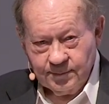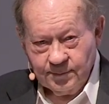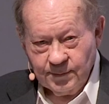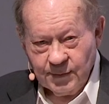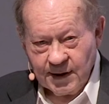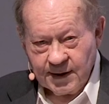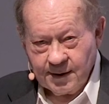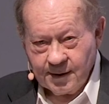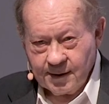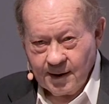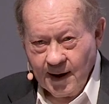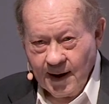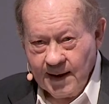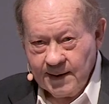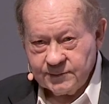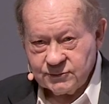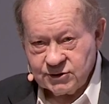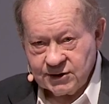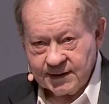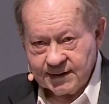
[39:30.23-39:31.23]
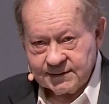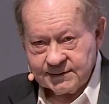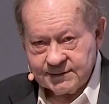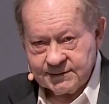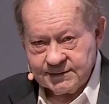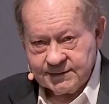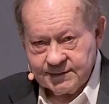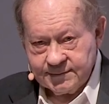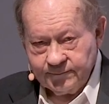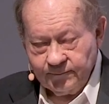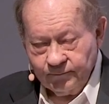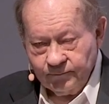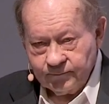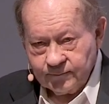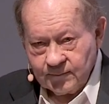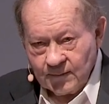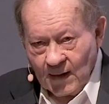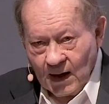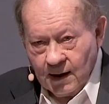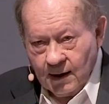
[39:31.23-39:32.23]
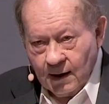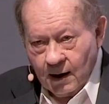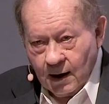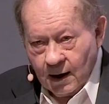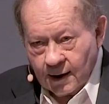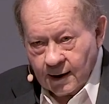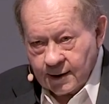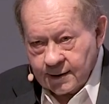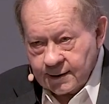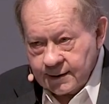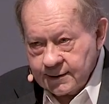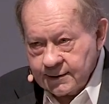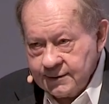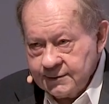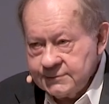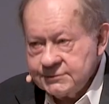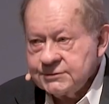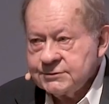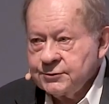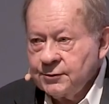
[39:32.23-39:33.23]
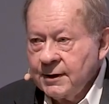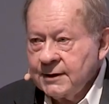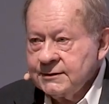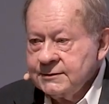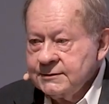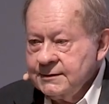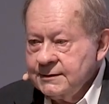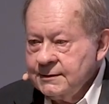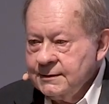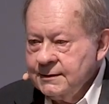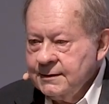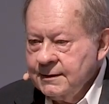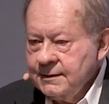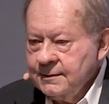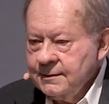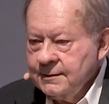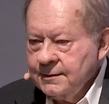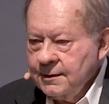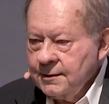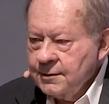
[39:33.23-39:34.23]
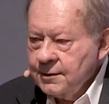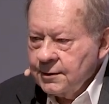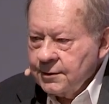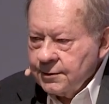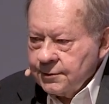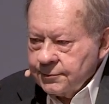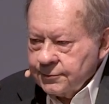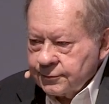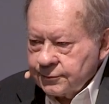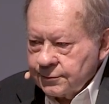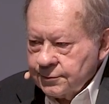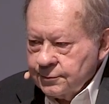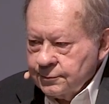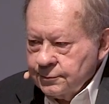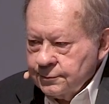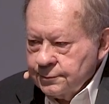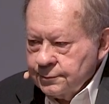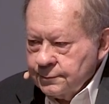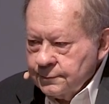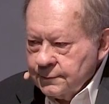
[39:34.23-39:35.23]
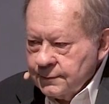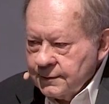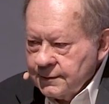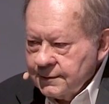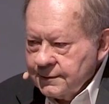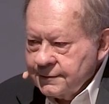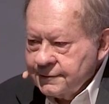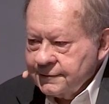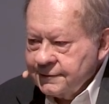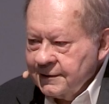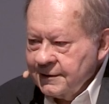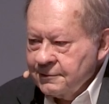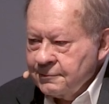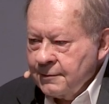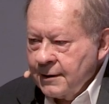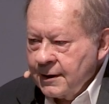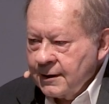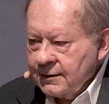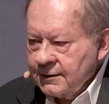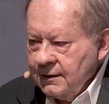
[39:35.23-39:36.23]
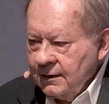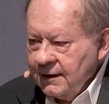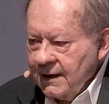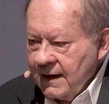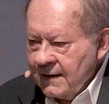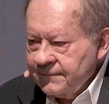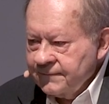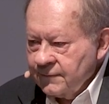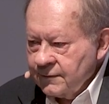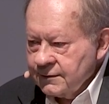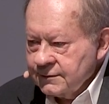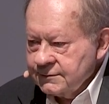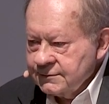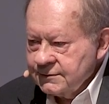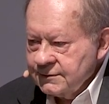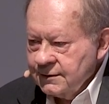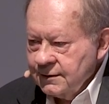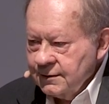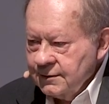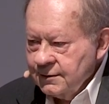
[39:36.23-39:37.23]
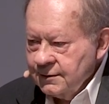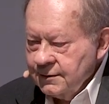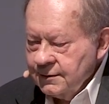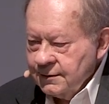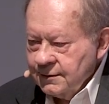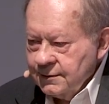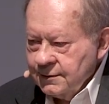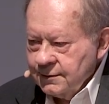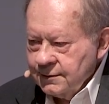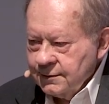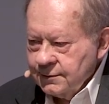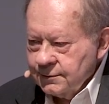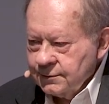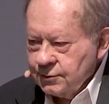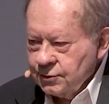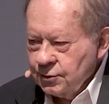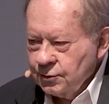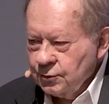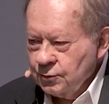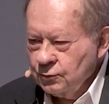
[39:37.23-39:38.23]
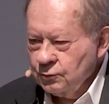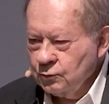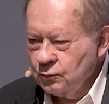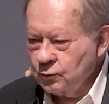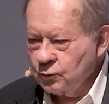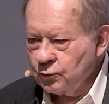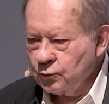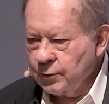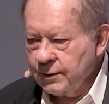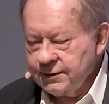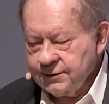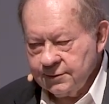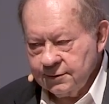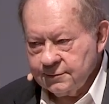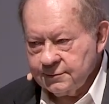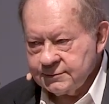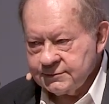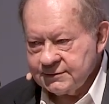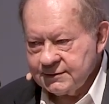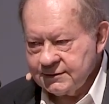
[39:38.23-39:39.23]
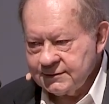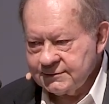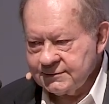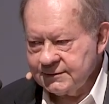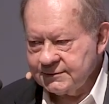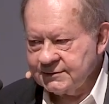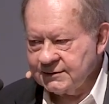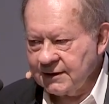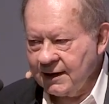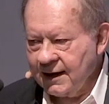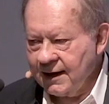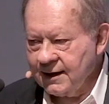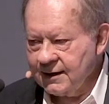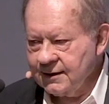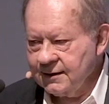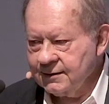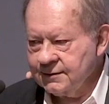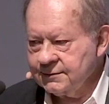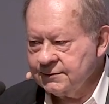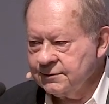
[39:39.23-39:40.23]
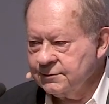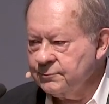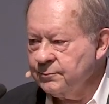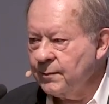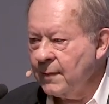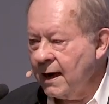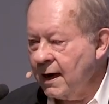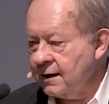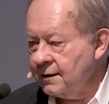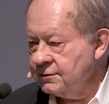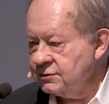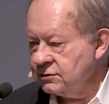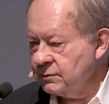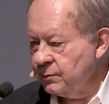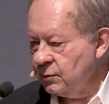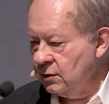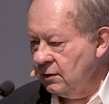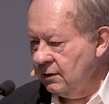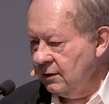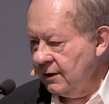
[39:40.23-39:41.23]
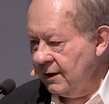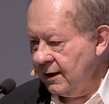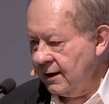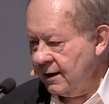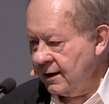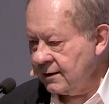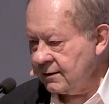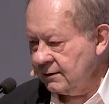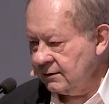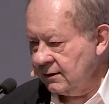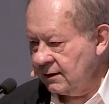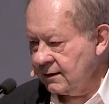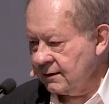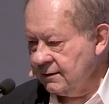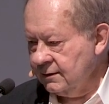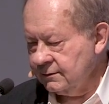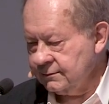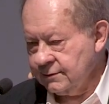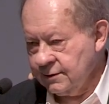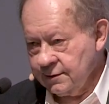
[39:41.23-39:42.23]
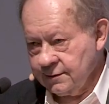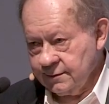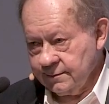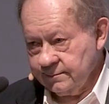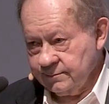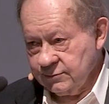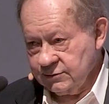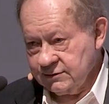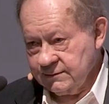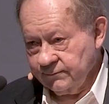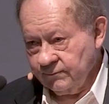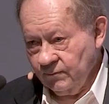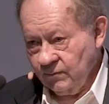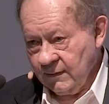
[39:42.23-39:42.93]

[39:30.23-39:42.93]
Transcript: but our objects are constructed through theoretical efforts to reduce the society to manageable analytical terms.